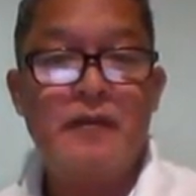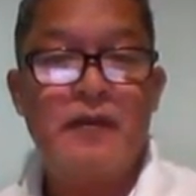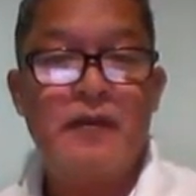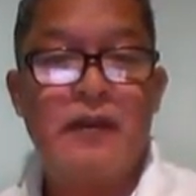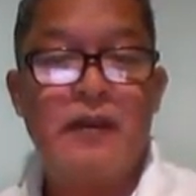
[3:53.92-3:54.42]

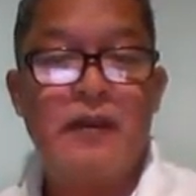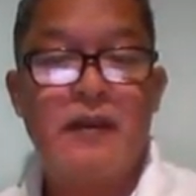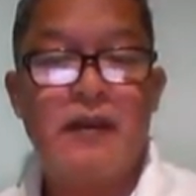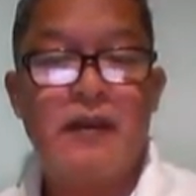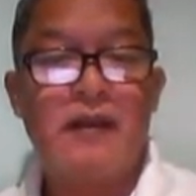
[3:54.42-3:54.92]

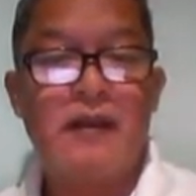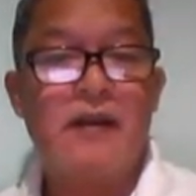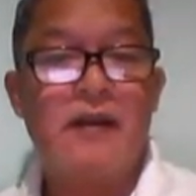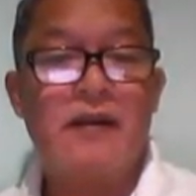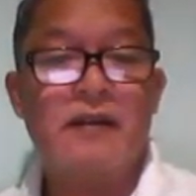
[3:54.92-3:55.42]

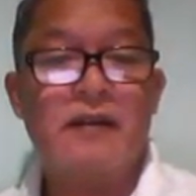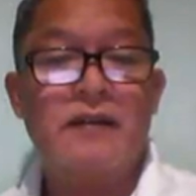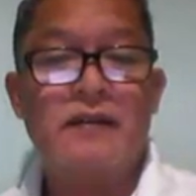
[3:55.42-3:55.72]
(no one is talking)